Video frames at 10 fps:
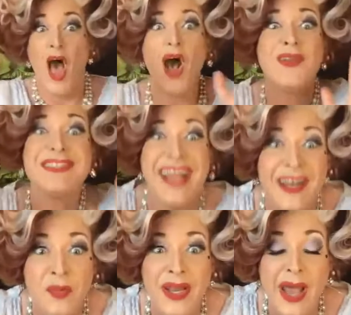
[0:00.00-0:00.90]
I'll
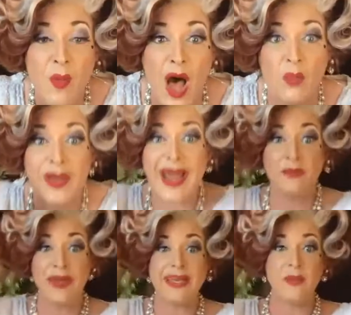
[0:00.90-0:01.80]
tell you what I want, what I
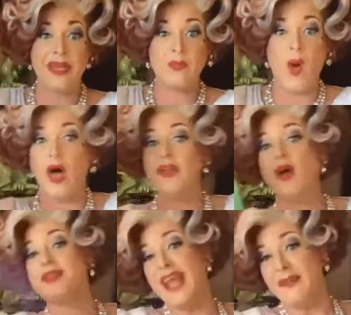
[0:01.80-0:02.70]
really, really want.
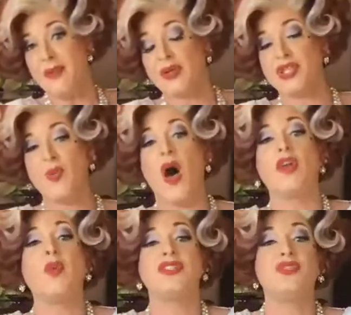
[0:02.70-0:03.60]
No, tell me what you
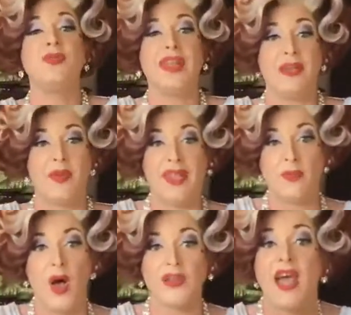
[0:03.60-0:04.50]
want, what you really, really
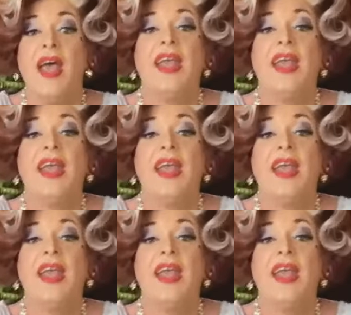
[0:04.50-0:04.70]
want.